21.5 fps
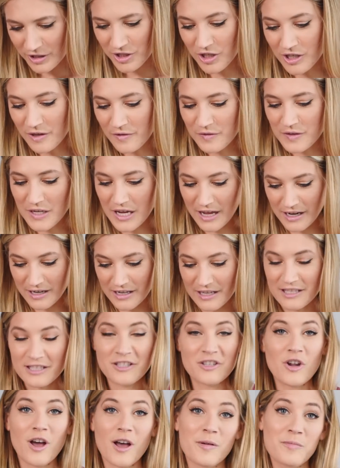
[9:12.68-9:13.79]
I should have done
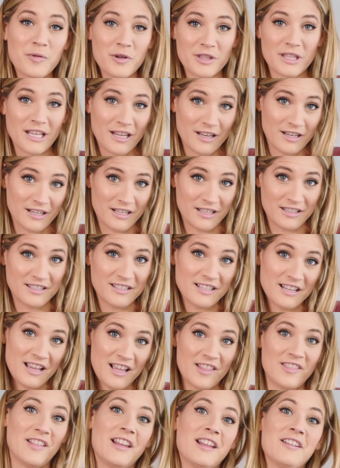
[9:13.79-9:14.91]
is not put the onions
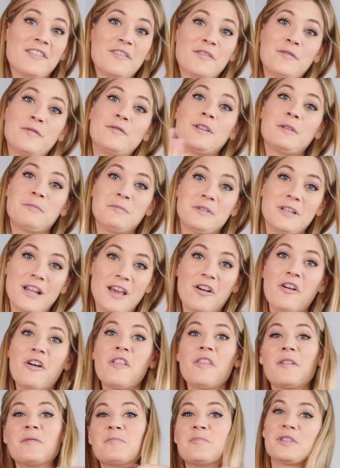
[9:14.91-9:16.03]
and then flipped it out
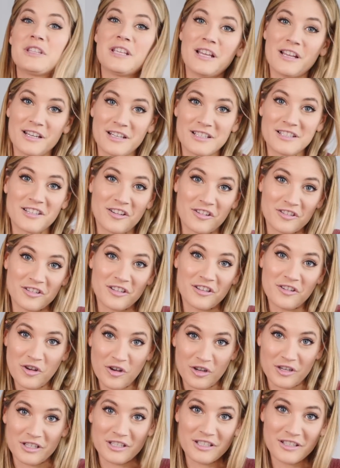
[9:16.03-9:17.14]
and then put the onions on the
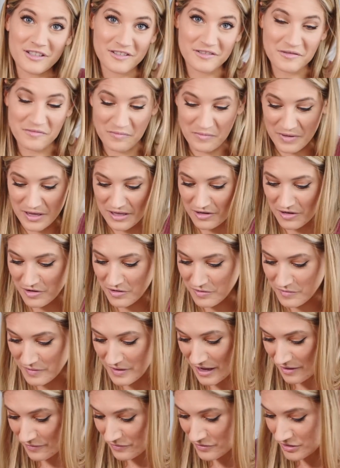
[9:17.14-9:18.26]
cooked meatloaf
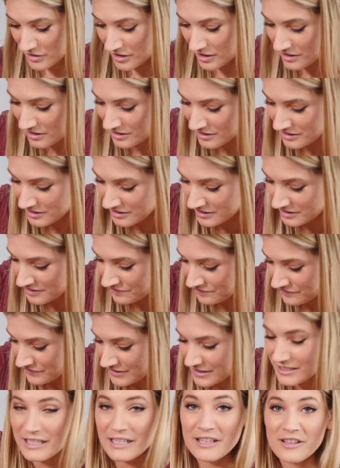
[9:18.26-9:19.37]
after,
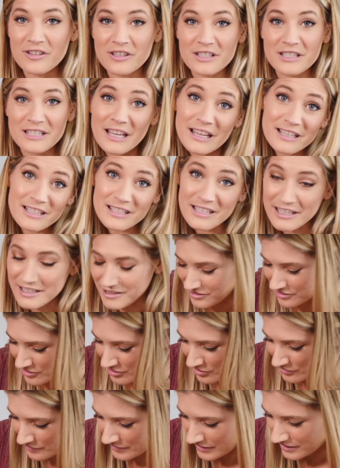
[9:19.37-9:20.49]
because then you can slice it and
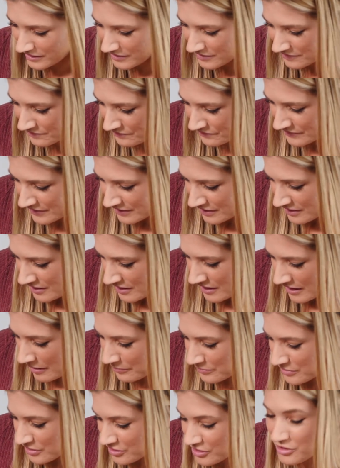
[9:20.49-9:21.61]
serve it.
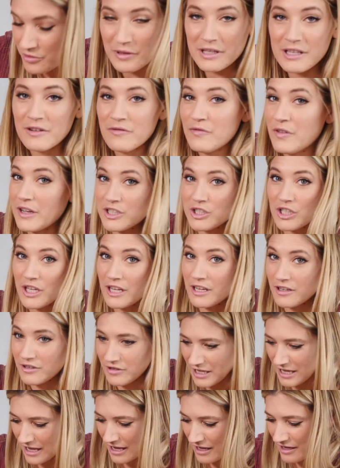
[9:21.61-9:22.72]
I'm just gonna do it with conviction,
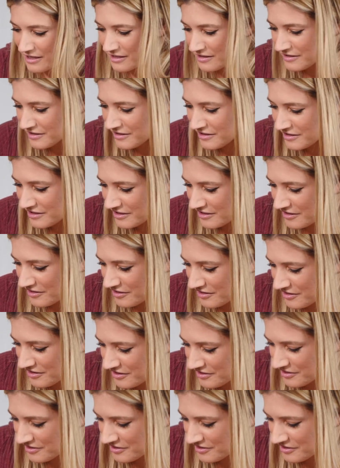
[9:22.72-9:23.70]
okay? It's gonna,